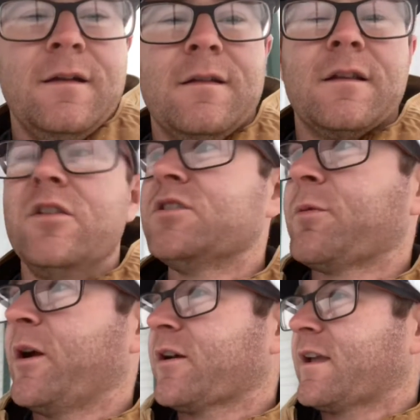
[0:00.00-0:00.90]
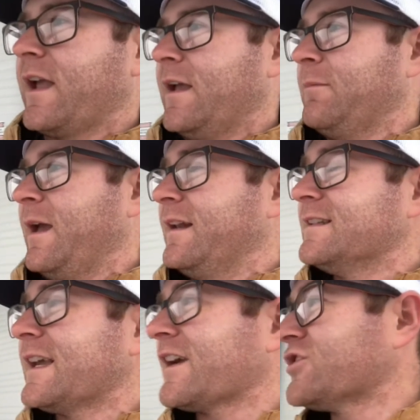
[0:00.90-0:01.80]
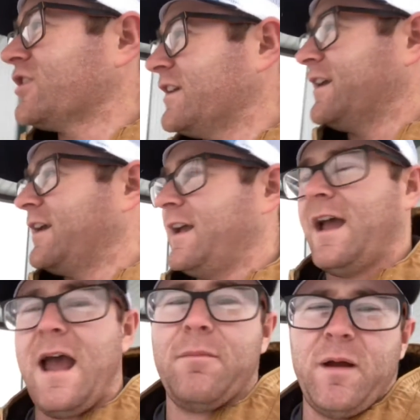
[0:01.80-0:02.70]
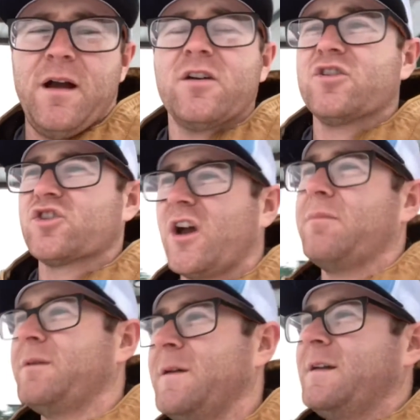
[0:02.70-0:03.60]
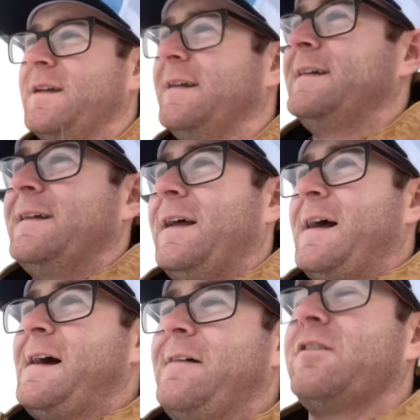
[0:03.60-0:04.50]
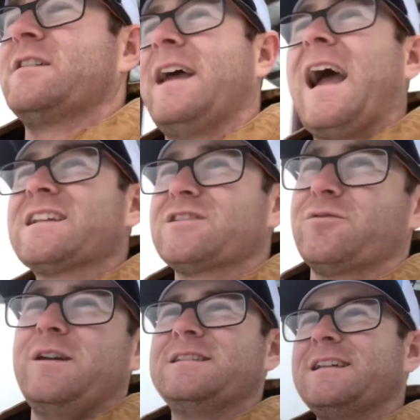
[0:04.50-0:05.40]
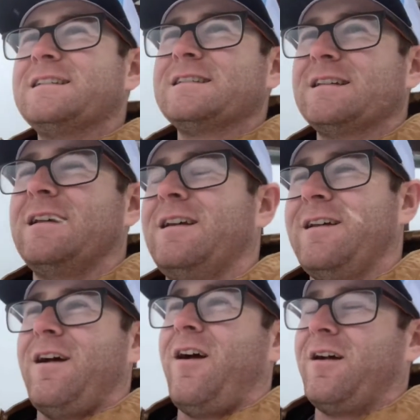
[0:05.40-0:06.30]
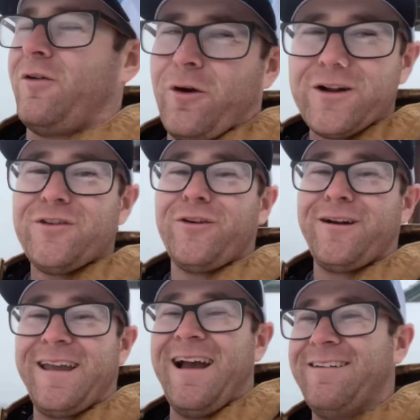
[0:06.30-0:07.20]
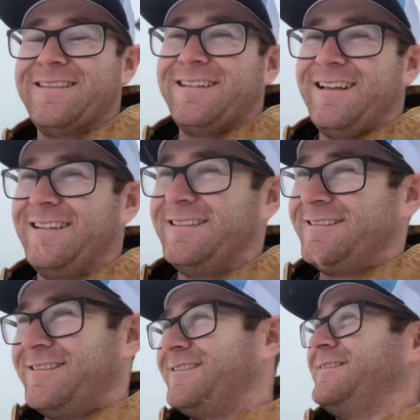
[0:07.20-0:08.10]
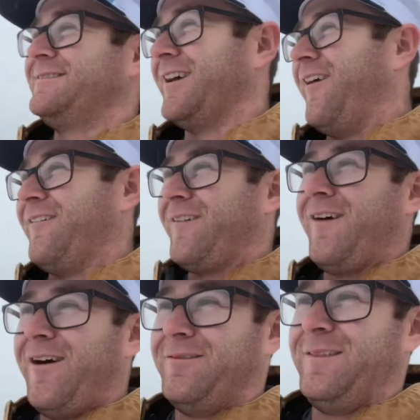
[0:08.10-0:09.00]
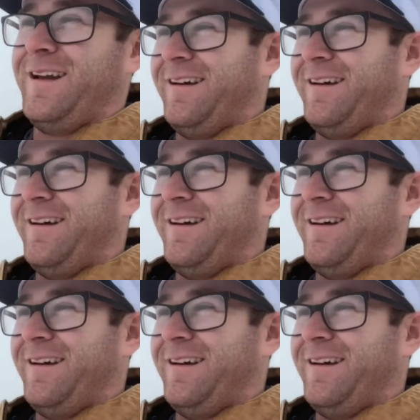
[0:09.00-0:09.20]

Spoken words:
and it's actually at my uncle's shop. For tax reasons, according to our accountant, don't quote me on